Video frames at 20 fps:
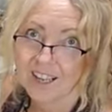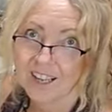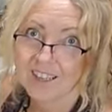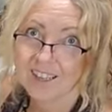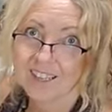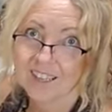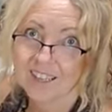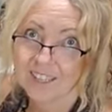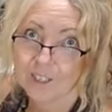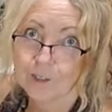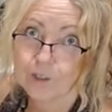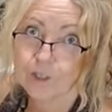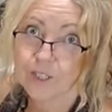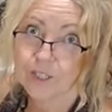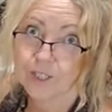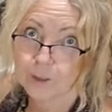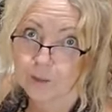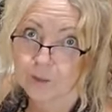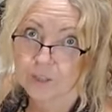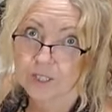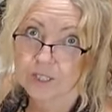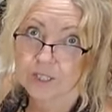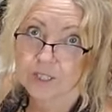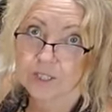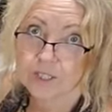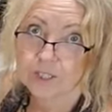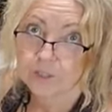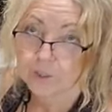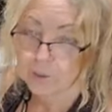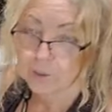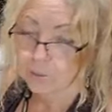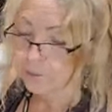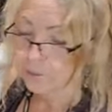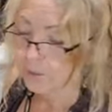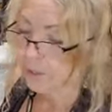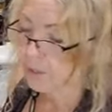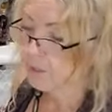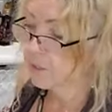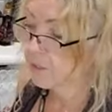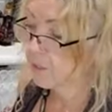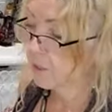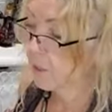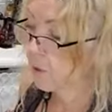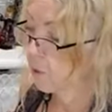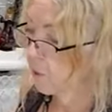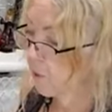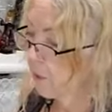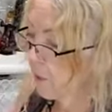then you can use it in soup. So,